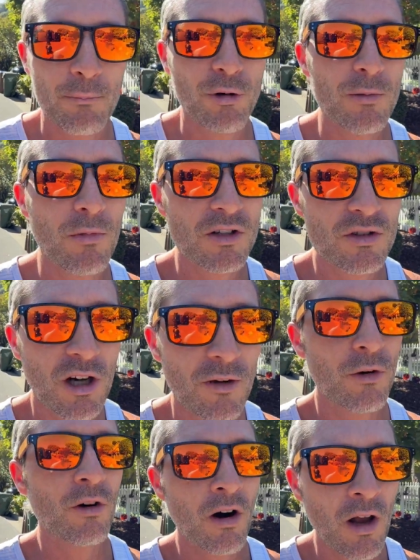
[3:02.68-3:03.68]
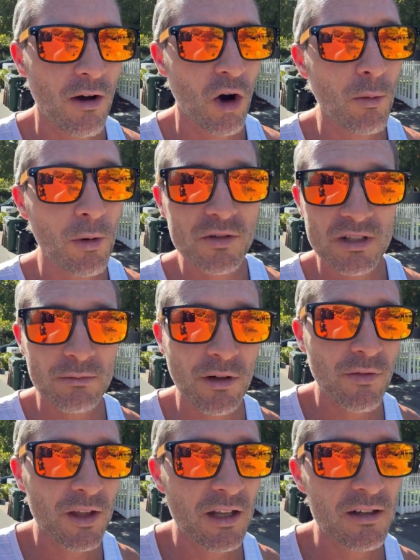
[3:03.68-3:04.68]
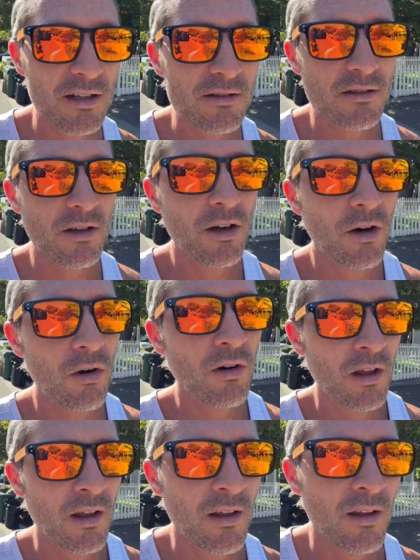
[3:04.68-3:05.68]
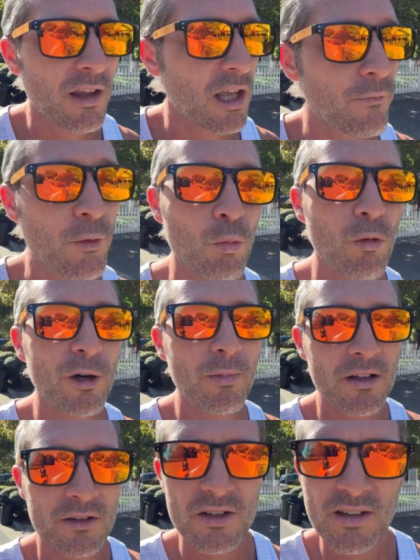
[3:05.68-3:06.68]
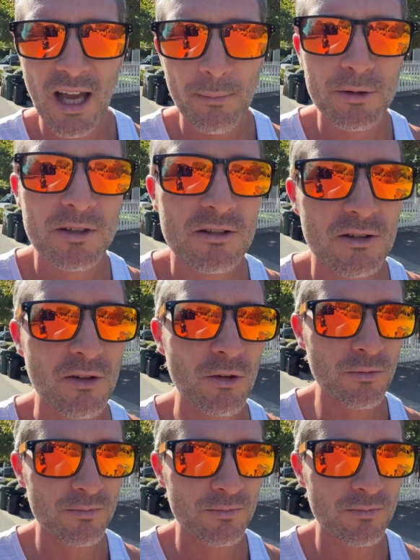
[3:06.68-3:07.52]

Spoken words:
pretty much cover almost everything you need to know if you're worried about this happening to you.